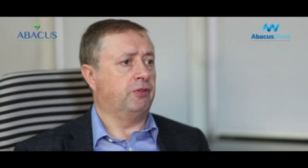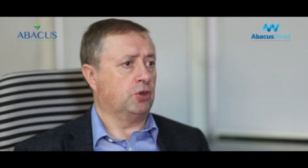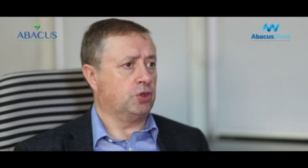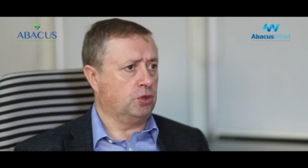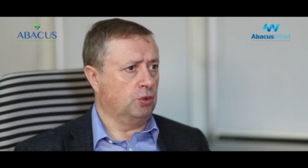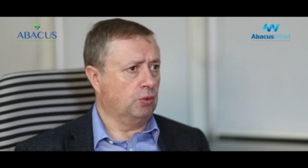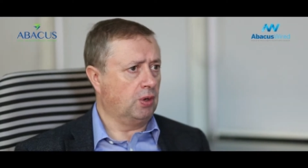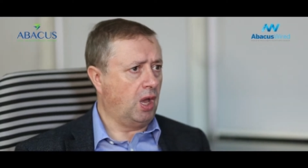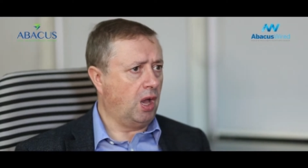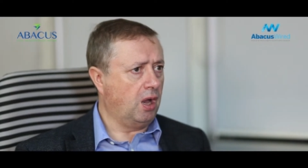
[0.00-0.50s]
for
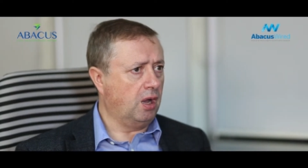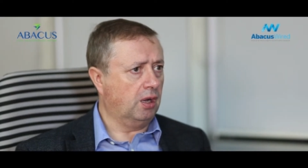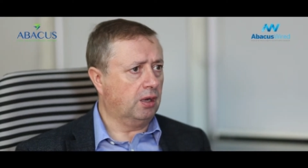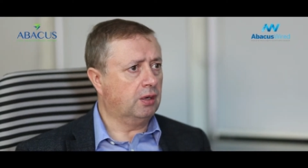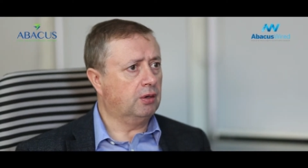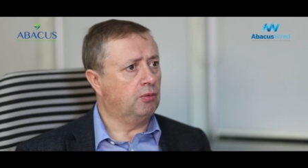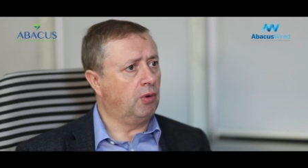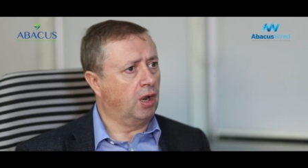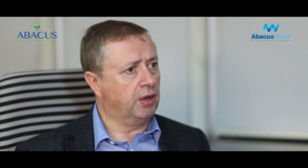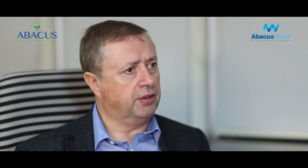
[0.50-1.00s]
too long
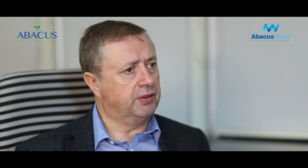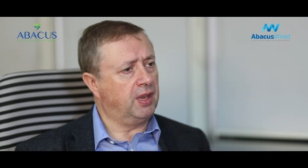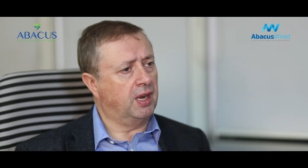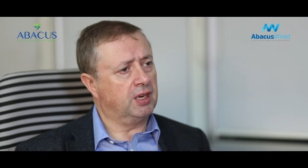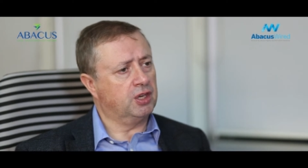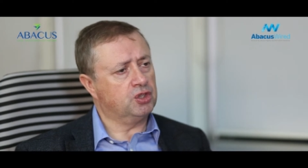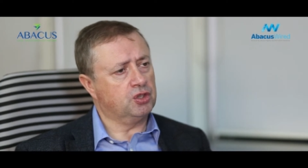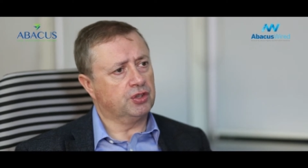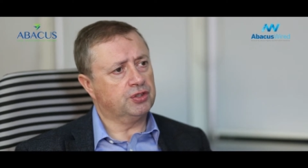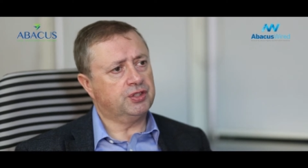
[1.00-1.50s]
rather
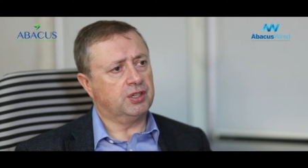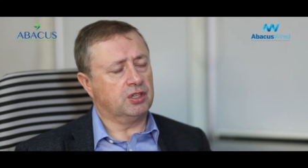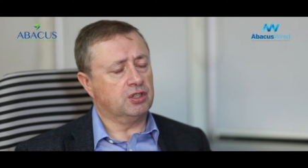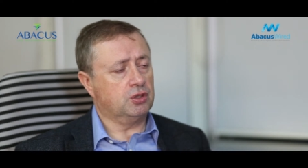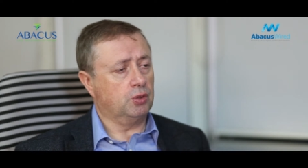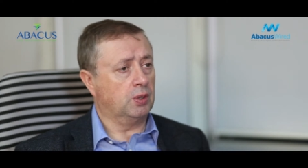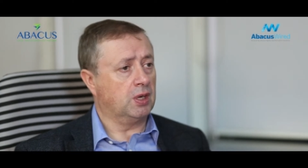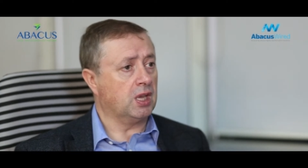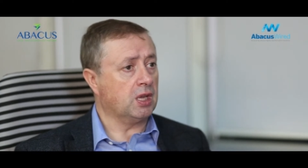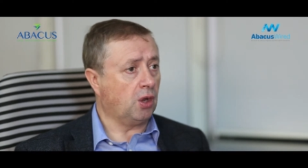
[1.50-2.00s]
than
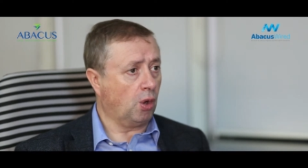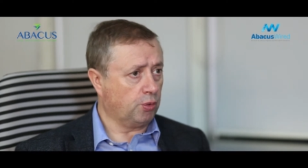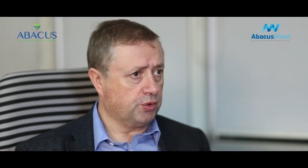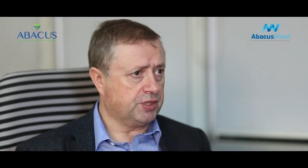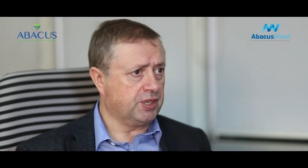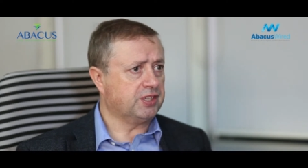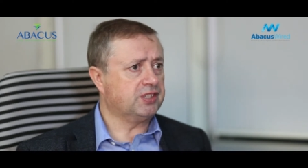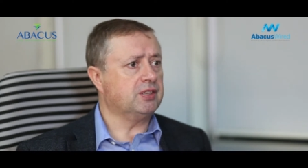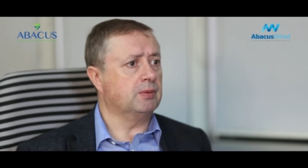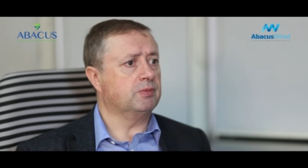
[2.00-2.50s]
adjusting to an
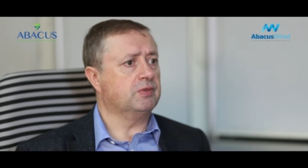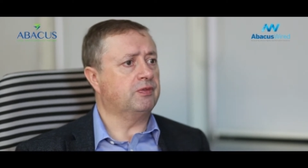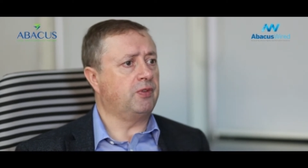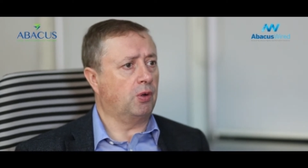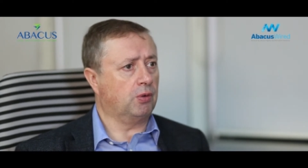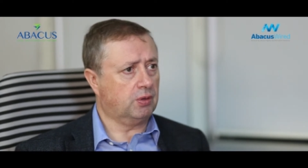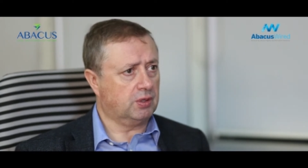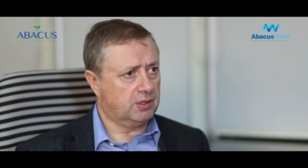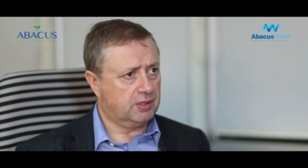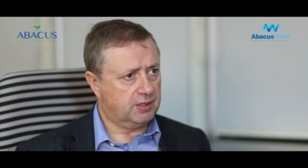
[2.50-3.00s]
ecosystems
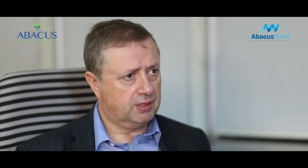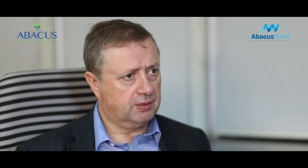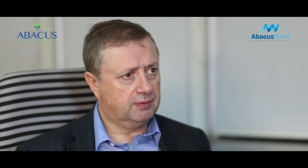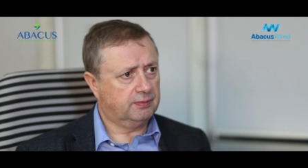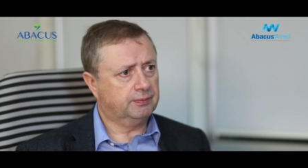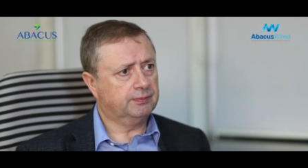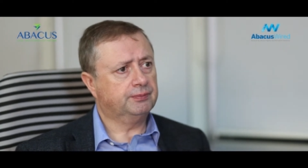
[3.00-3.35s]
focus.